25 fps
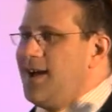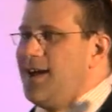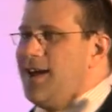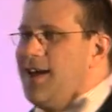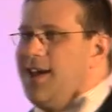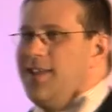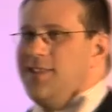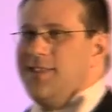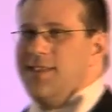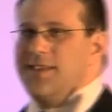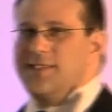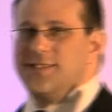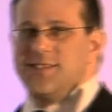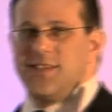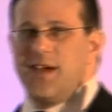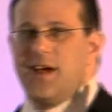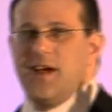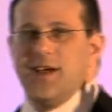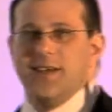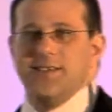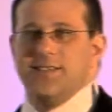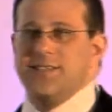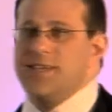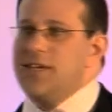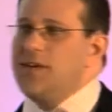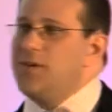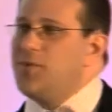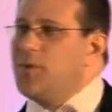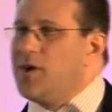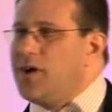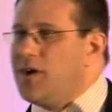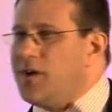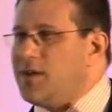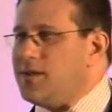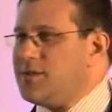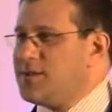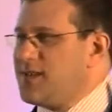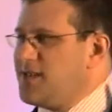in this IT
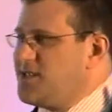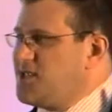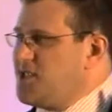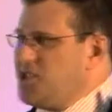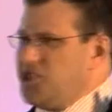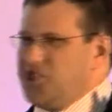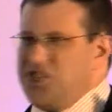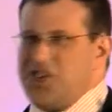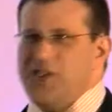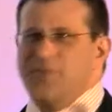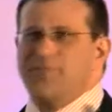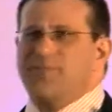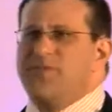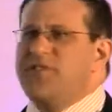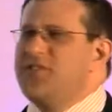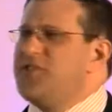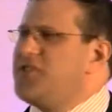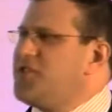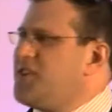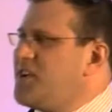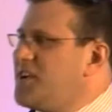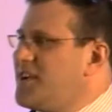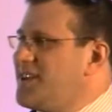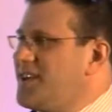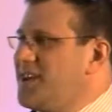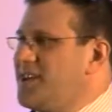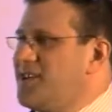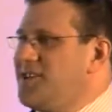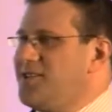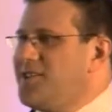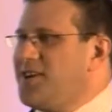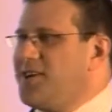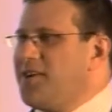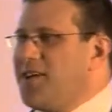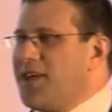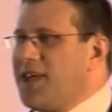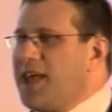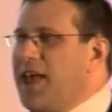world as a chip designer. You
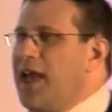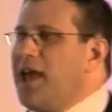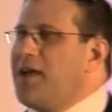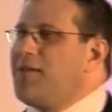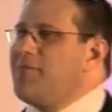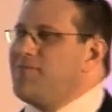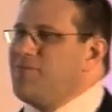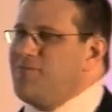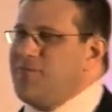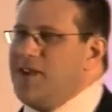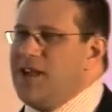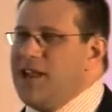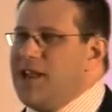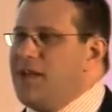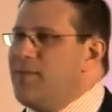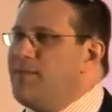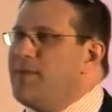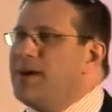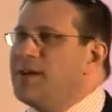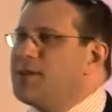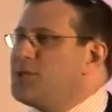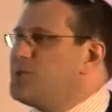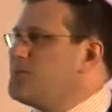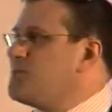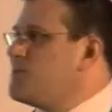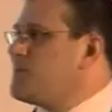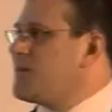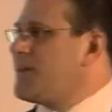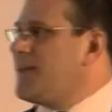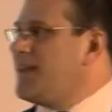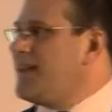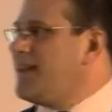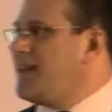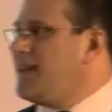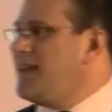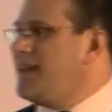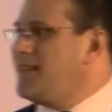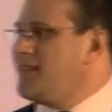don't get really much more
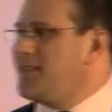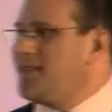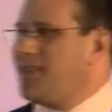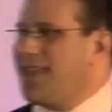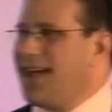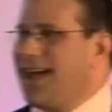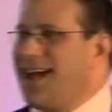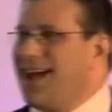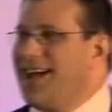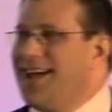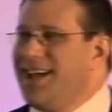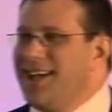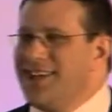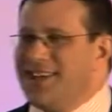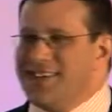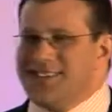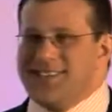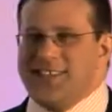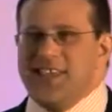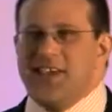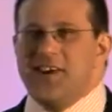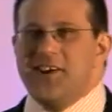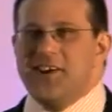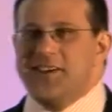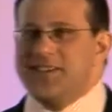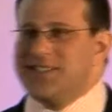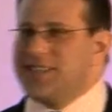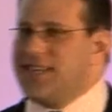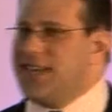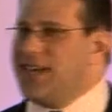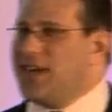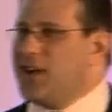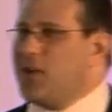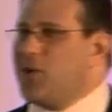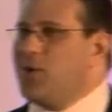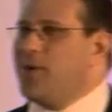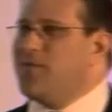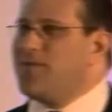geeky than that. That's the IT
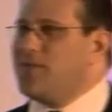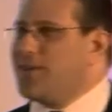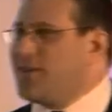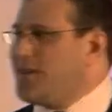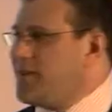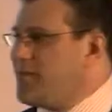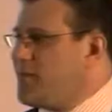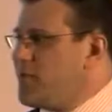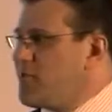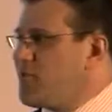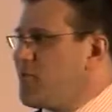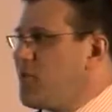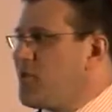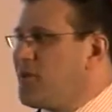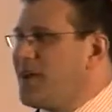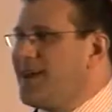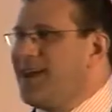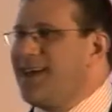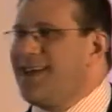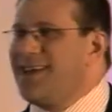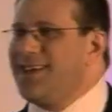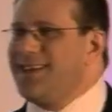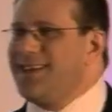equivalent of a rocket